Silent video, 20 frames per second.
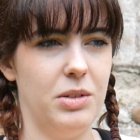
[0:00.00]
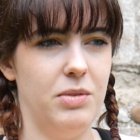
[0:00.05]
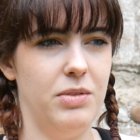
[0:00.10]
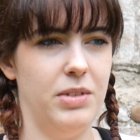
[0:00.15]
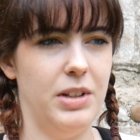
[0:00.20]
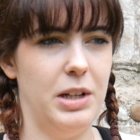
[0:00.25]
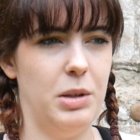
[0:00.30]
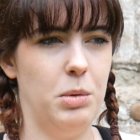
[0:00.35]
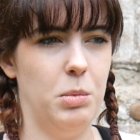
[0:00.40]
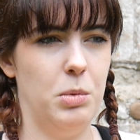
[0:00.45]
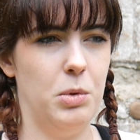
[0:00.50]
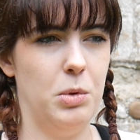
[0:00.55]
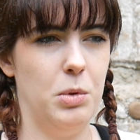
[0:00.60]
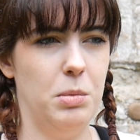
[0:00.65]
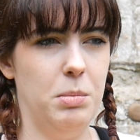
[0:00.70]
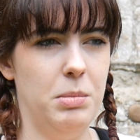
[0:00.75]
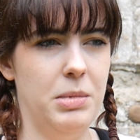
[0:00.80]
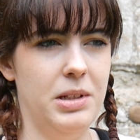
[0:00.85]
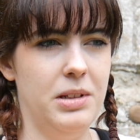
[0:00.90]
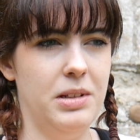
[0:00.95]
very
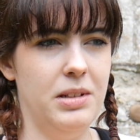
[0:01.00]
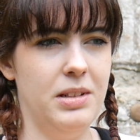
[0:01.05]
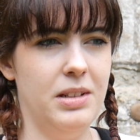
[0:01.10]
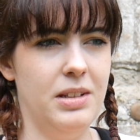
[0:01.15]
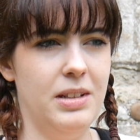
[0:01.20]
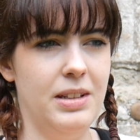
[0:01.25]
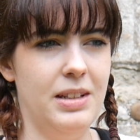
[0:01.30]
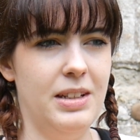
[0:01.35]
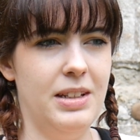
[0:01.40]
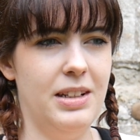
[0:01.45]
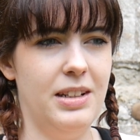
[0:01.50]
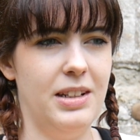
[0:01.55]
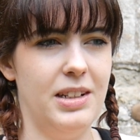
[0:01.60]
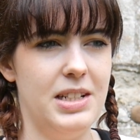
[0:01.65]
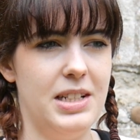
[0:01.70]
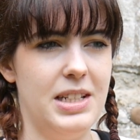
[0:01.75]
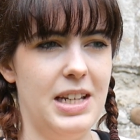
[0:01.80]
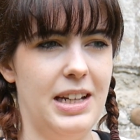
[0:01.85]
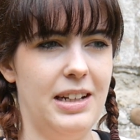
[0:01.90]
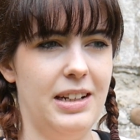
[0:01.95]
warm, like
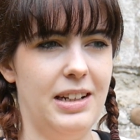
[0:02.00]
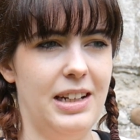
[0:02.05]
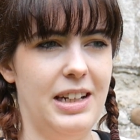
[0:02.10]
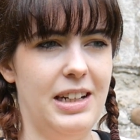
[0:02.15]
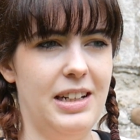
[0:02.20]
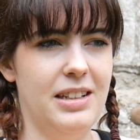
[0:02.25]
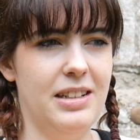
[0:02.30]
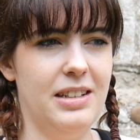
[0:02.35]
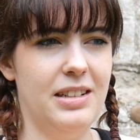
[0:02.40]
tingly.